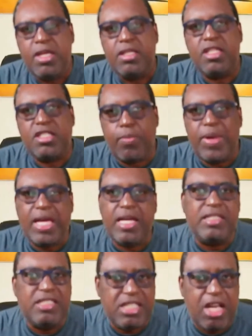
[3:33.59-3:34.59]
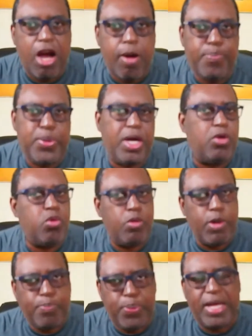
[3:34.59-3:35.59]
the Jamaican Scorpions will
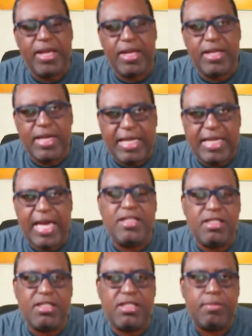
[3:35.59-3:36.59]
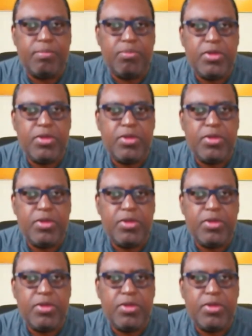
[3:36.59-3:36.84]
be playing against